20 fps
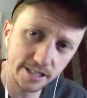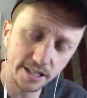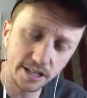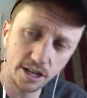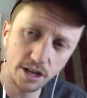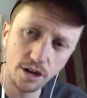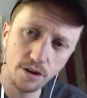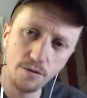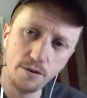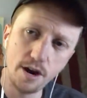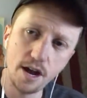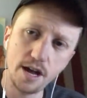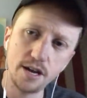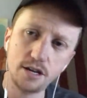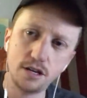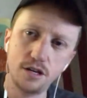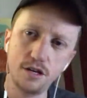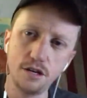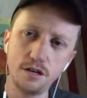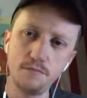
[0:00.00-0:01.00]
All right,
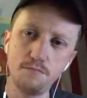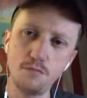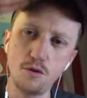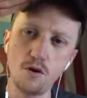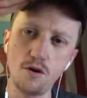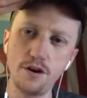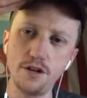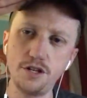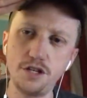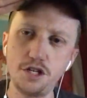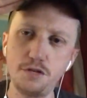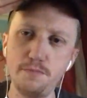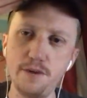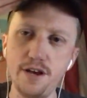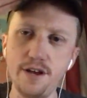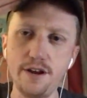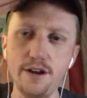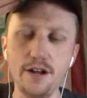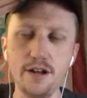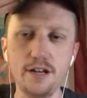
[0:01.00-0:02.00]
good morning,
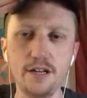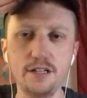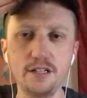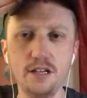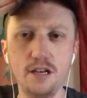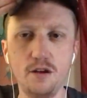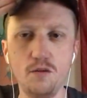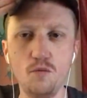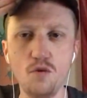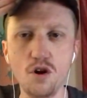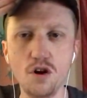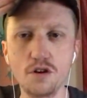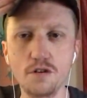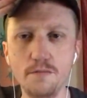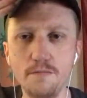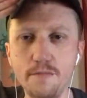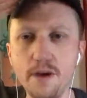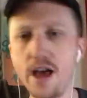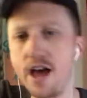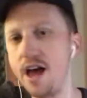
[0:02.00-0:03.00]
Schmida, and
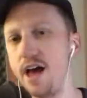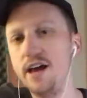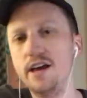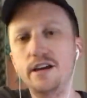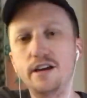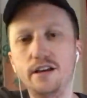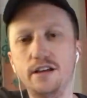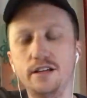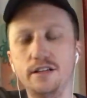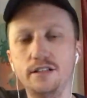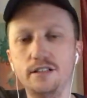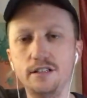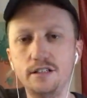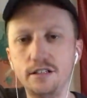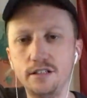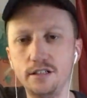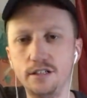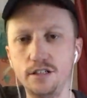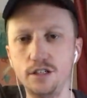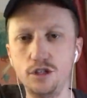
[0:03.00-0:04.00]
welcome back
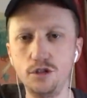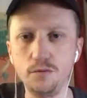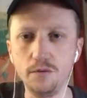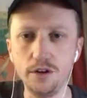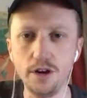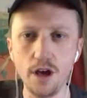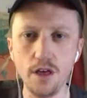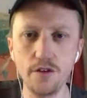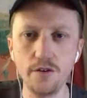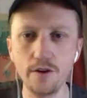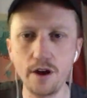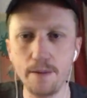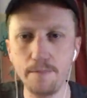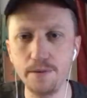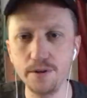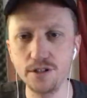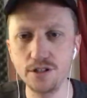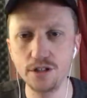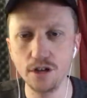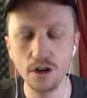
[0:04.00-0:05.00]
to another
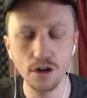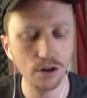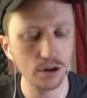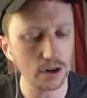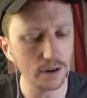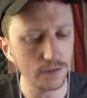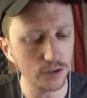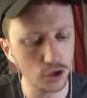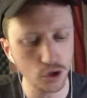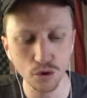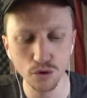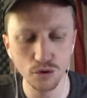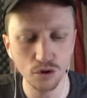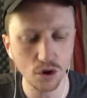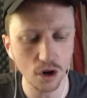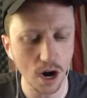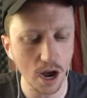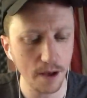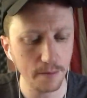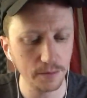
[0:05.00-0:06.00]
episode of True
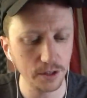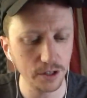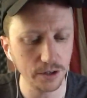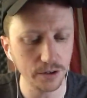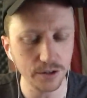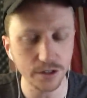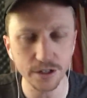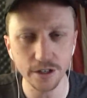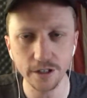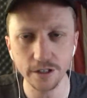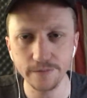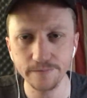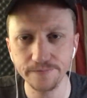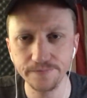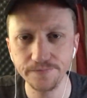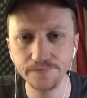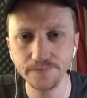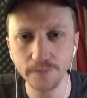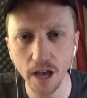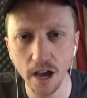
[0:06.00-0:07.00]
Crime Loser.
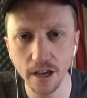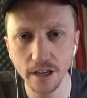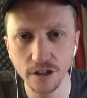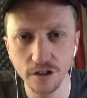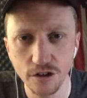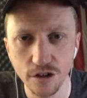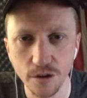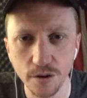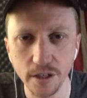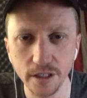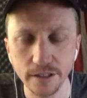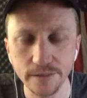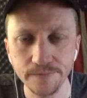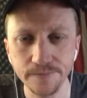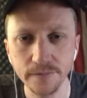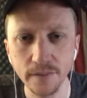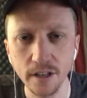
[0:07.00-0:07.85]
How you doing?